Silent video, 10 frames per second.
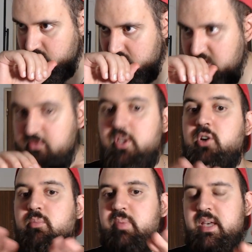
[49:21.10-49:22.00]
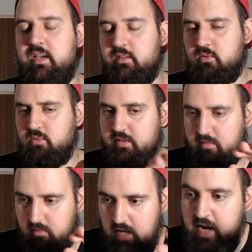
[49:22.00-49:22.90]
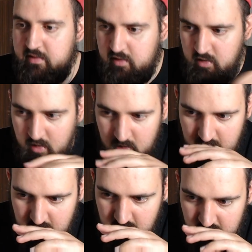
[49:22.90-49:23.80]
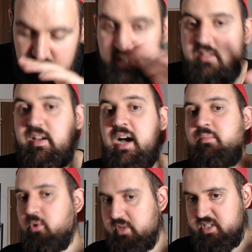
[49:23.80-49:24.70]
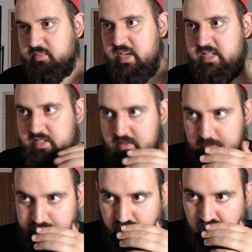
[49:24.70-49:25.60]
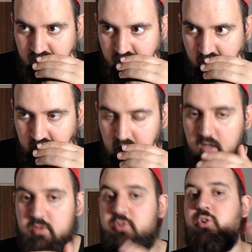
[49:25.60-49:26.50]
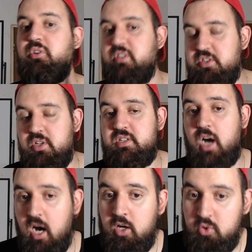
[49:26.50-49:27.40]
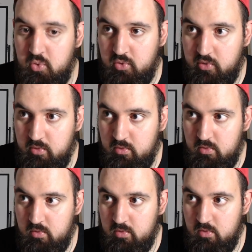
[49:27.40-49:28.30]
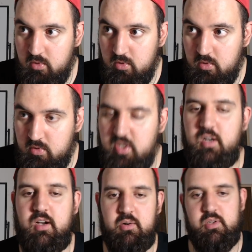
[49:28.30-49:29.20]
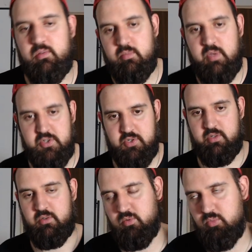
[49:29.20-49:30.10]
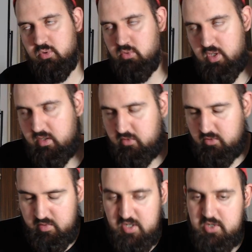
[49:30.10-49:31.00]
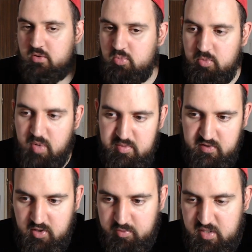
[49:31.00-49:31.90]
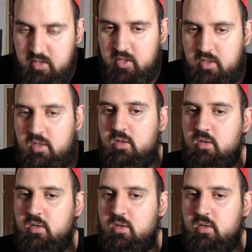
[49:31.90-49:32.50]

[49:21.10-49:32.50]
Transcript: if we compare with either in time or in space, the conditions are good. Here, ah I will mention the book that I've already mentioned, the book by Mr. Pinker,